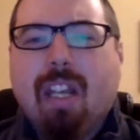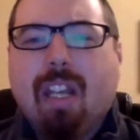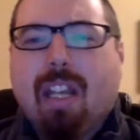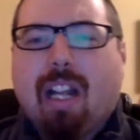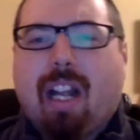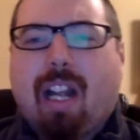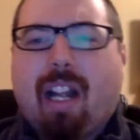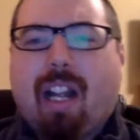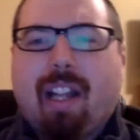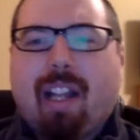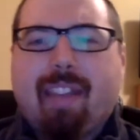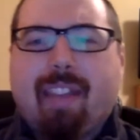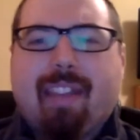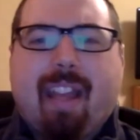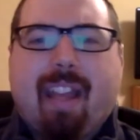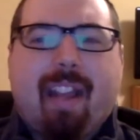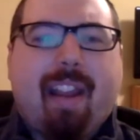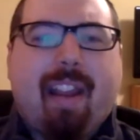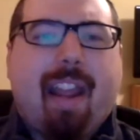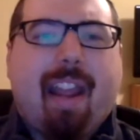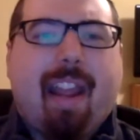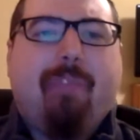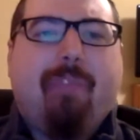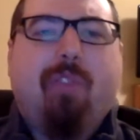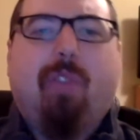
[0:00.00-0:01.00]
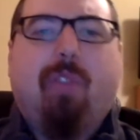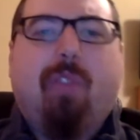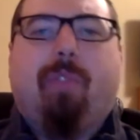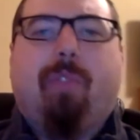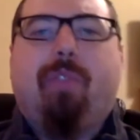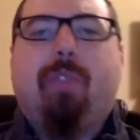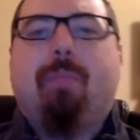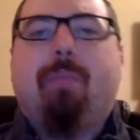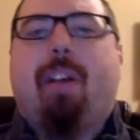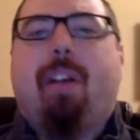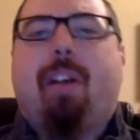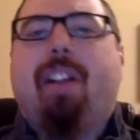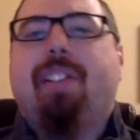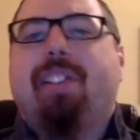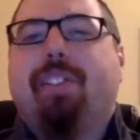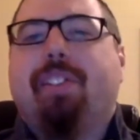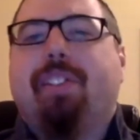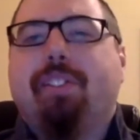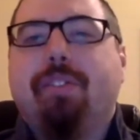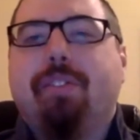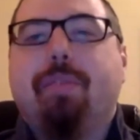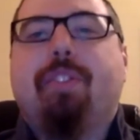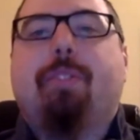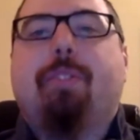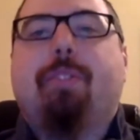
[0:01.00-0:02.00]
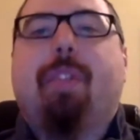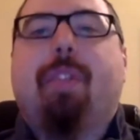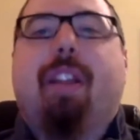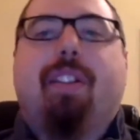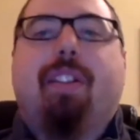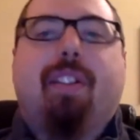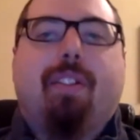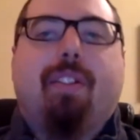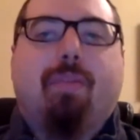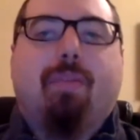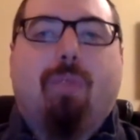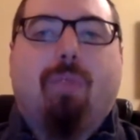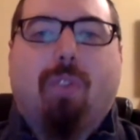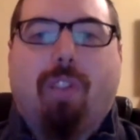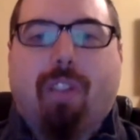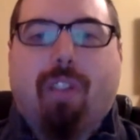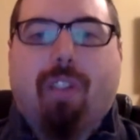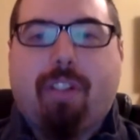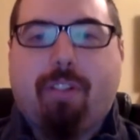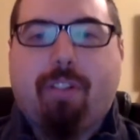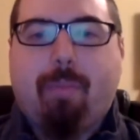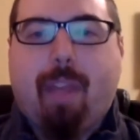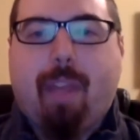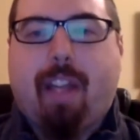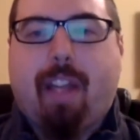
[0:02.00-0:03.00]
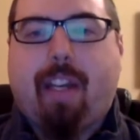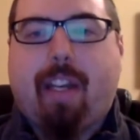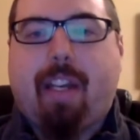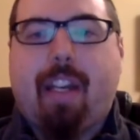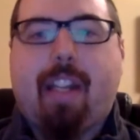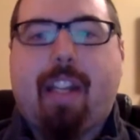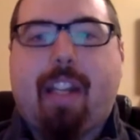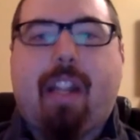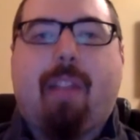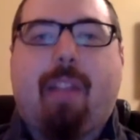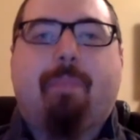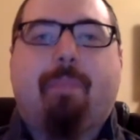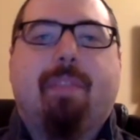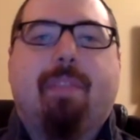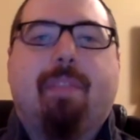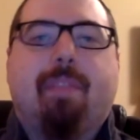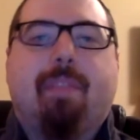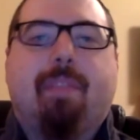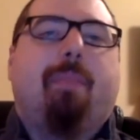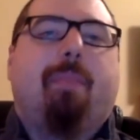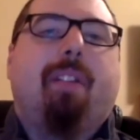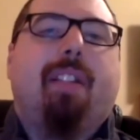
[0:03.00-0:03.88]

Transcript: Then after a few months, a new threat to the world and humanity comes up.